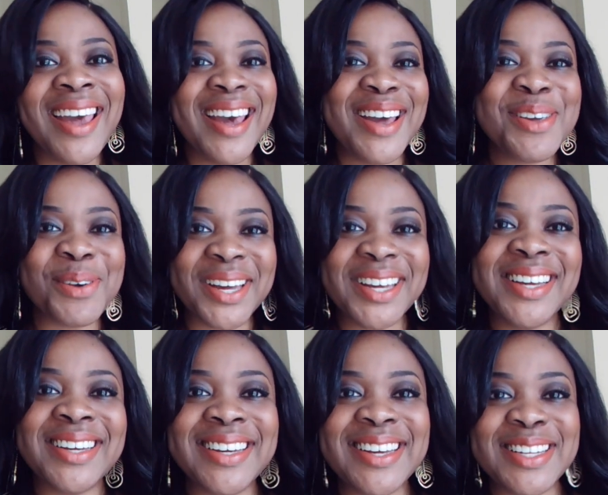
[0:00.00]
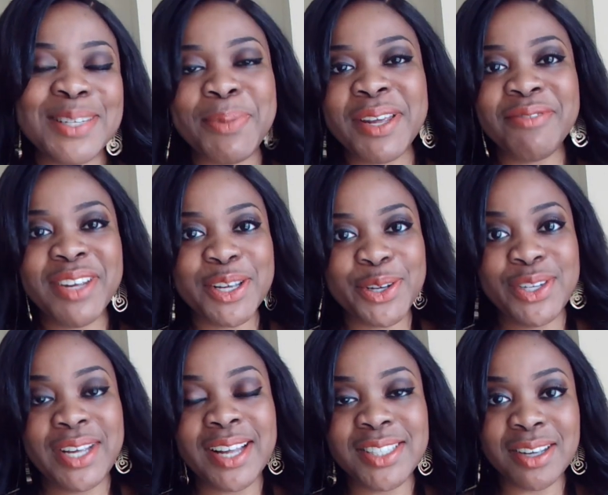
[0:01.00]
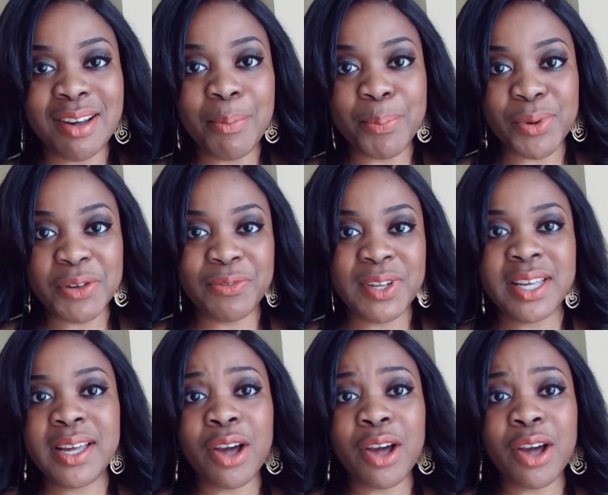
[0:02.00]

Anyway, it's been really good catching up briefly.